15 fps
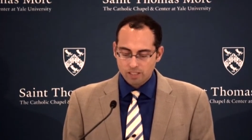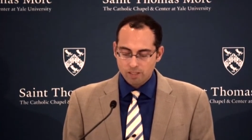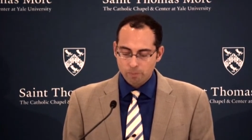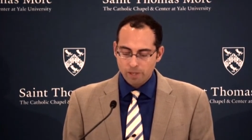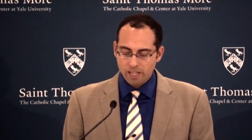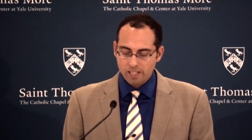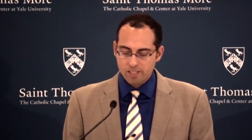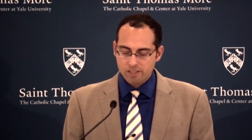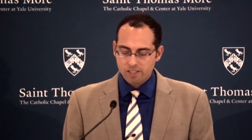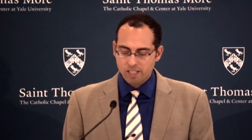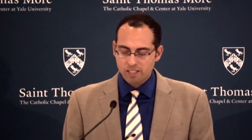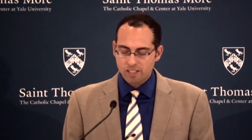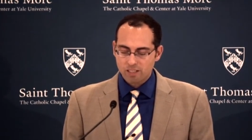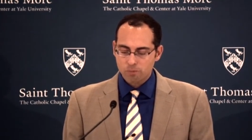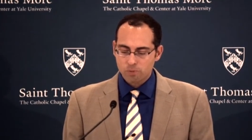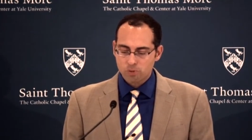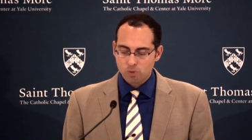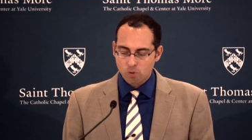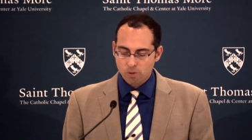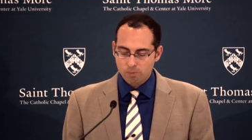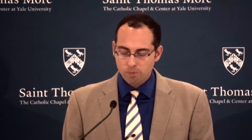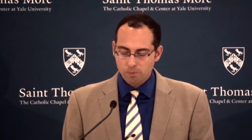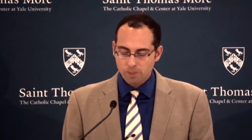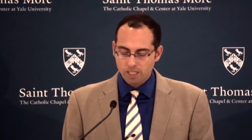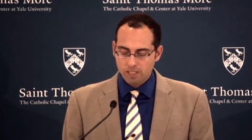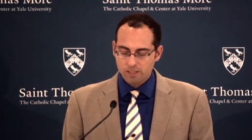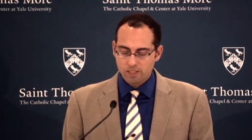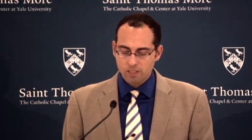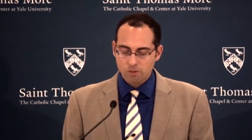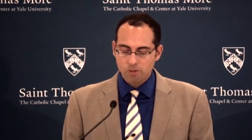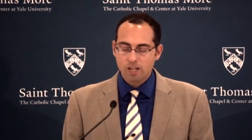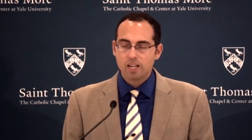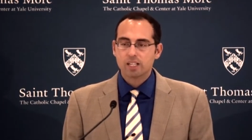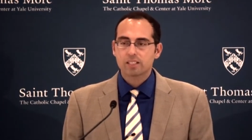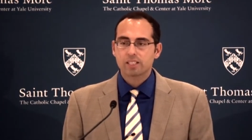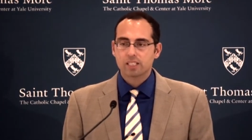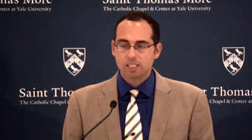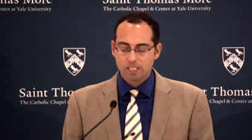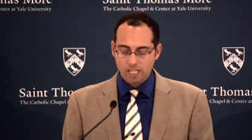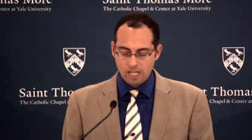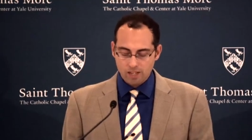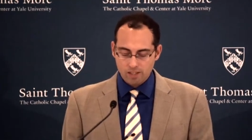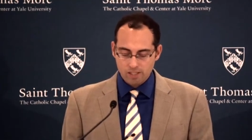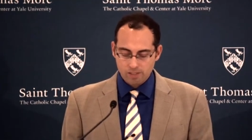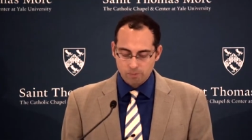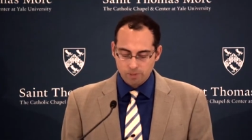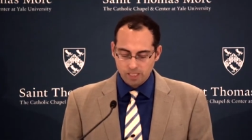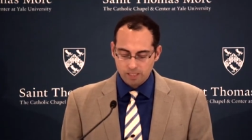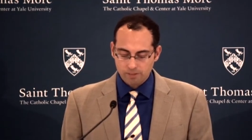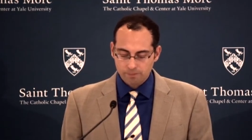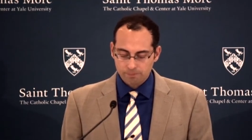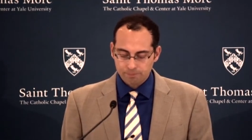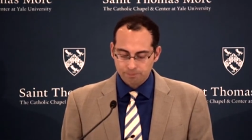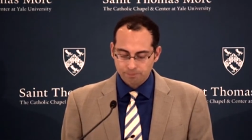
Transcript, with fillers: the Palestine that absorbs me, the Iraq that carries me.